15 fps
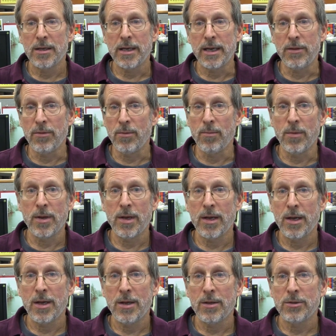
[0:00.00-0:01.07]
in
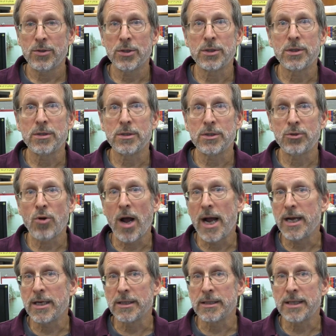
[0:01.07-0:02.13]
just
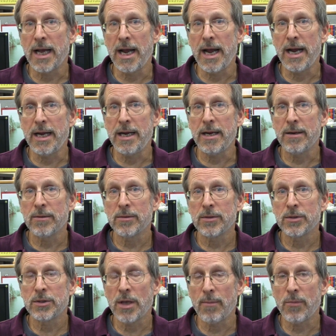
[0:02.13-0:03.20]
trying to say
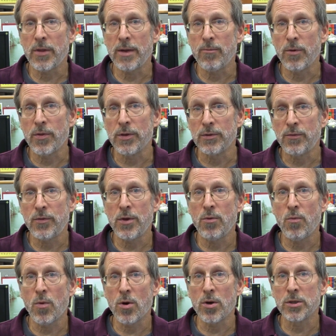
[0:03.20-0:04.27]
something with as few
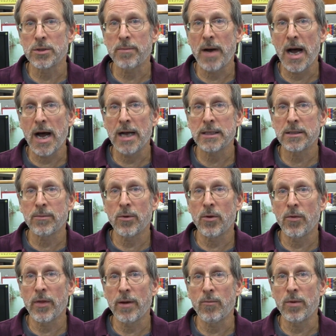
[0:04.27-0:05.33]
words
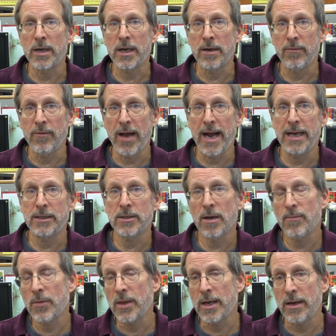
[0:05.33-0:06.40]
possible that would convey
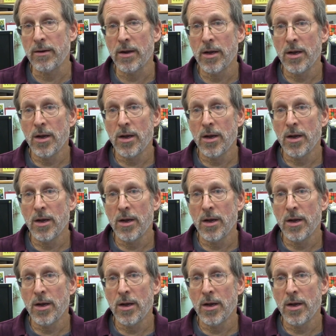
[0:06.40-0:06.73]
something